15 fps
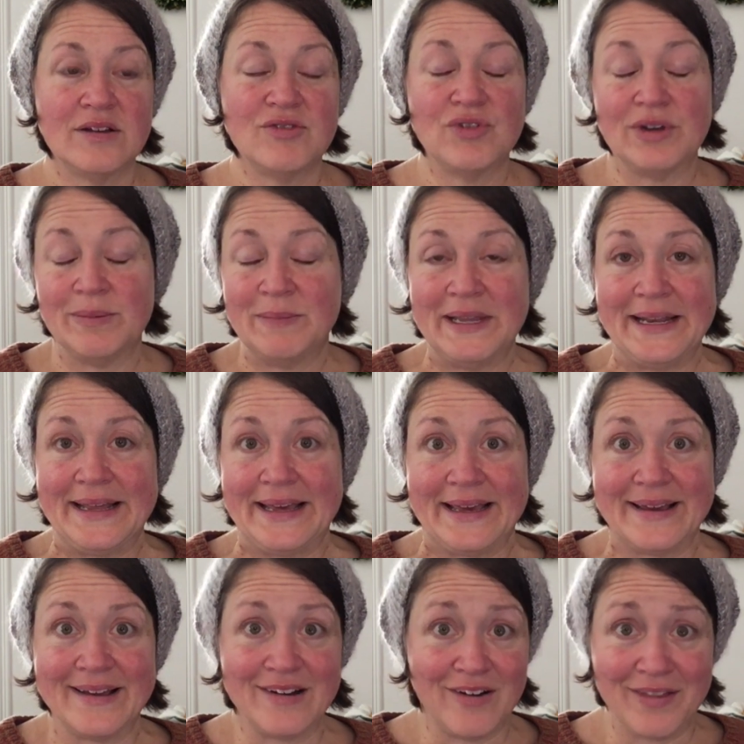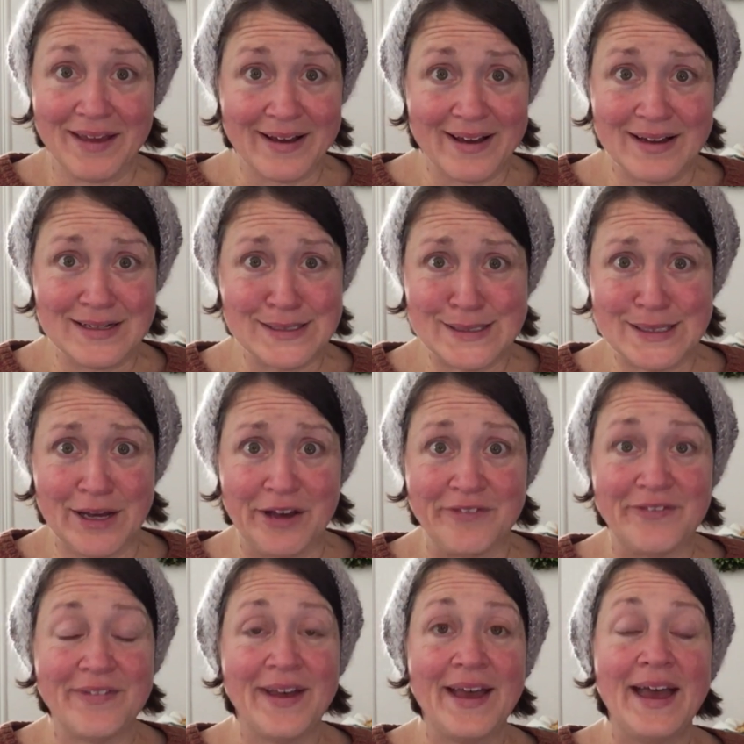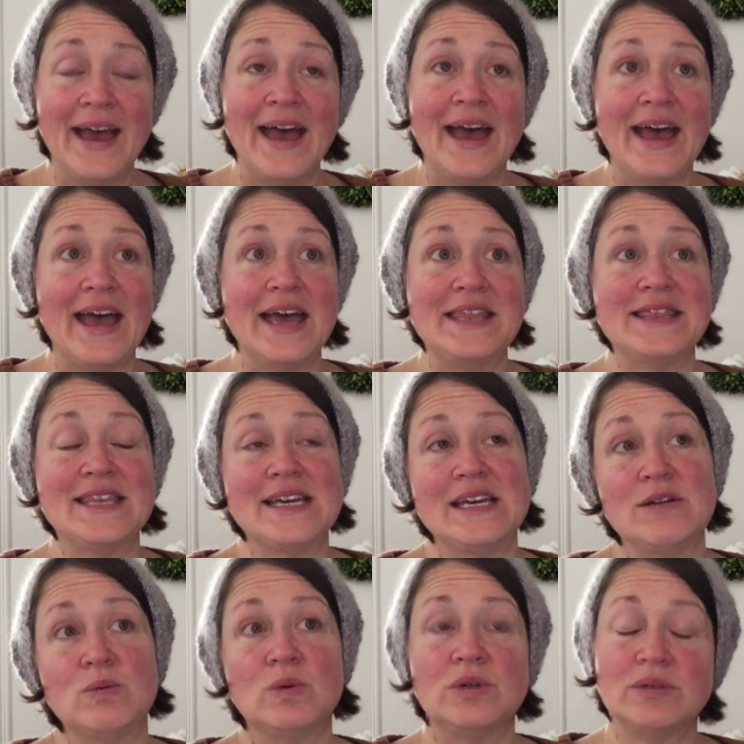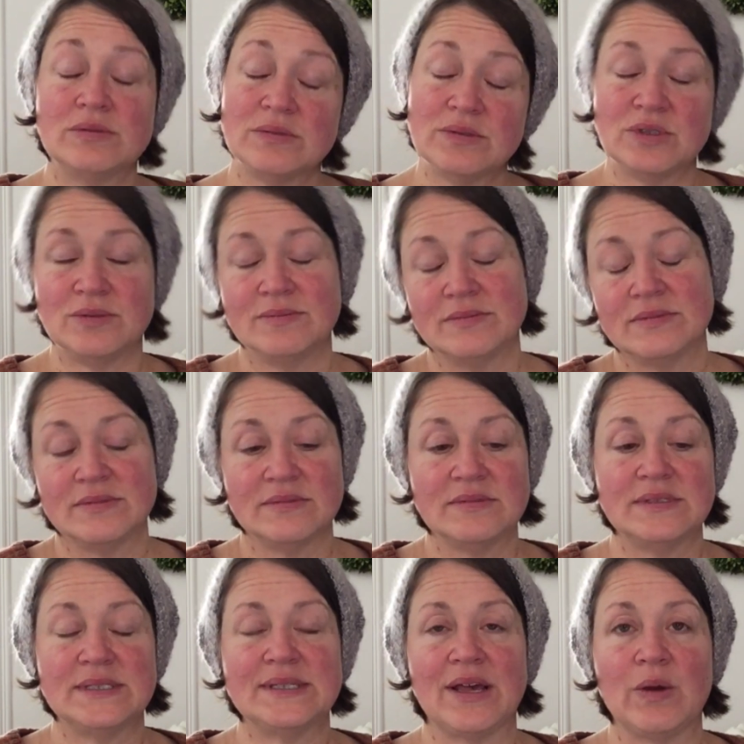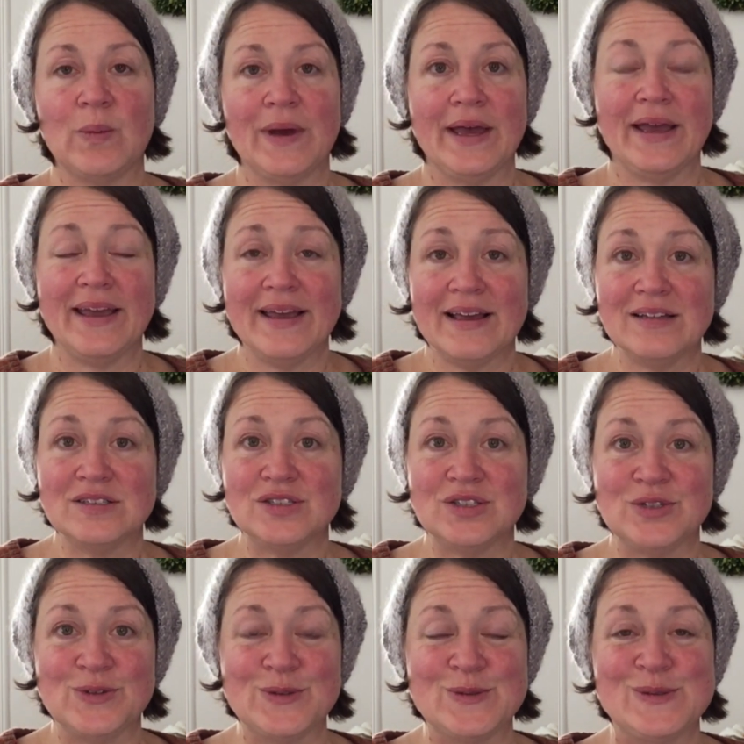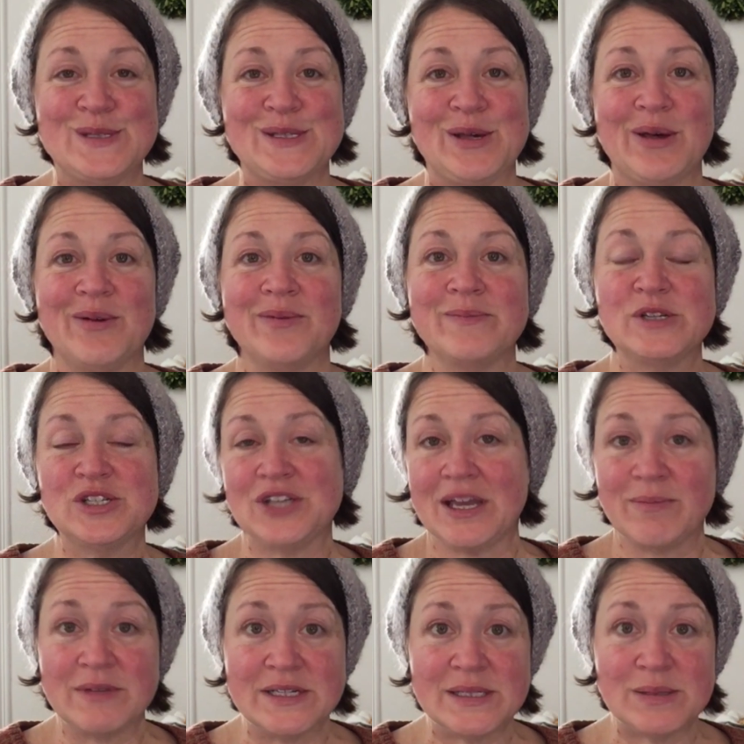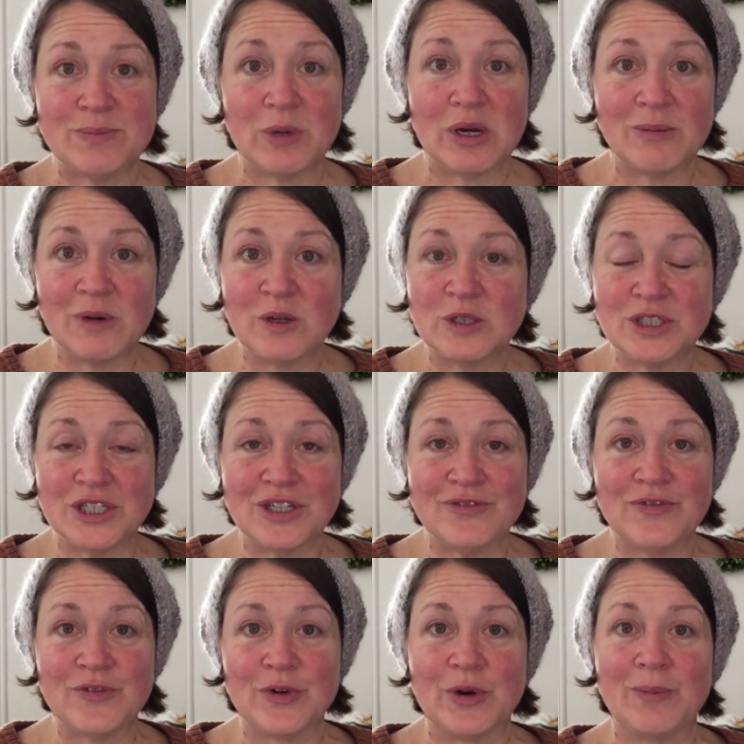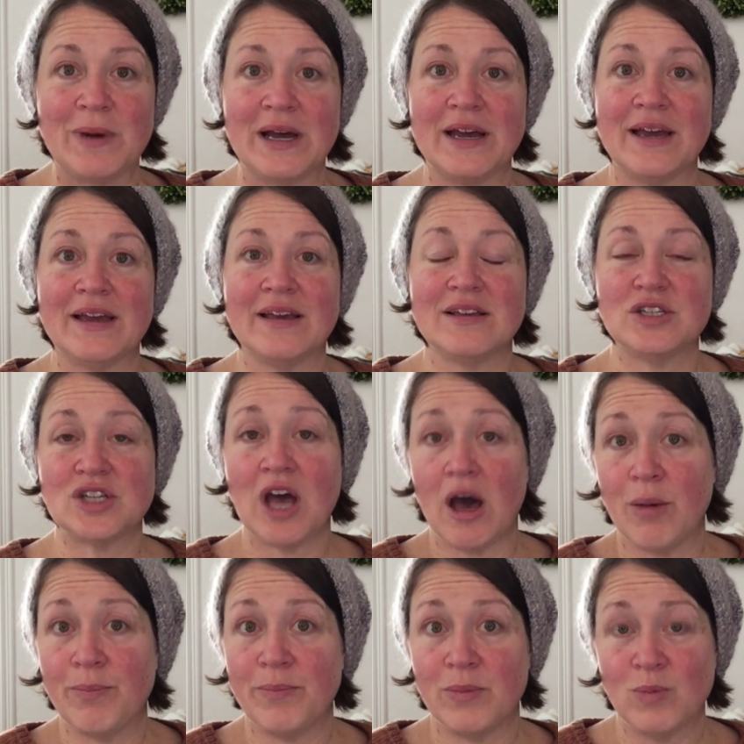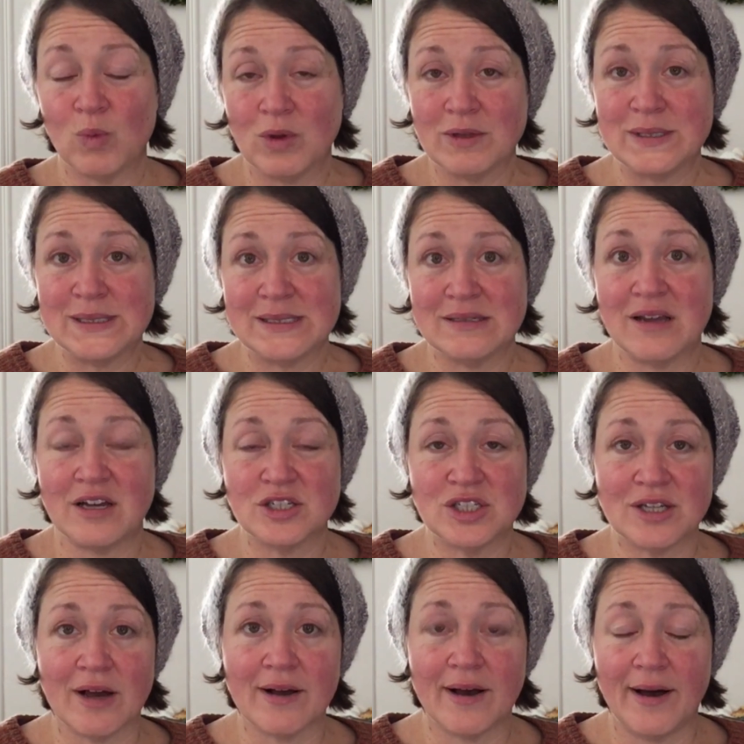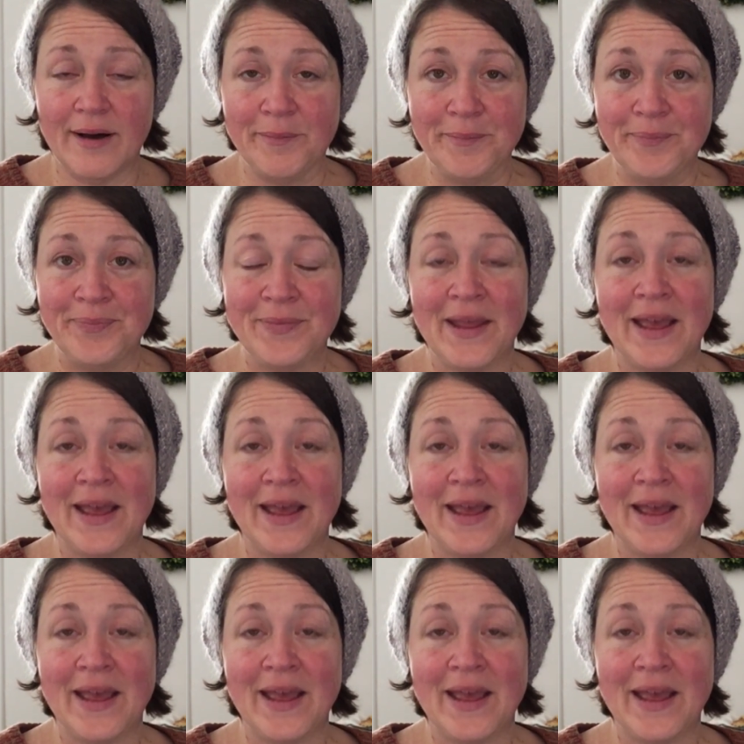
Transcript: dream knitting and all that kind of stuff. And then we'll segue into some shameless promotion for my shop, woolensandnosh.com.